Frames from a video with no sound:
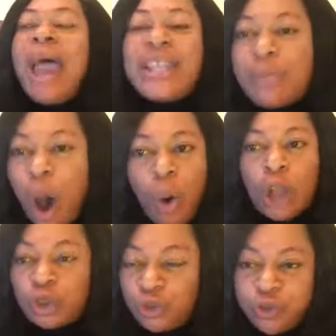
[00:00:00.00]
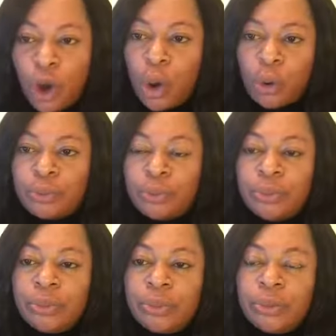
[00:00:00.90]
anymore what to follow.
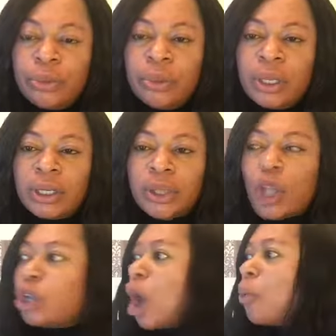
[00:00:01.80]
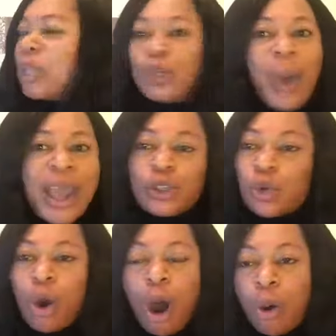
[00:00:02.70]
They don't know which way
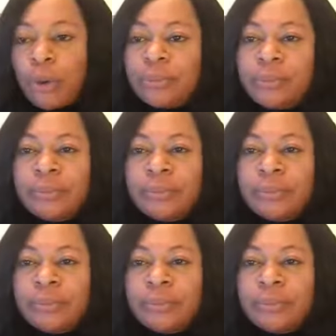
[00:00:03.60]
to go.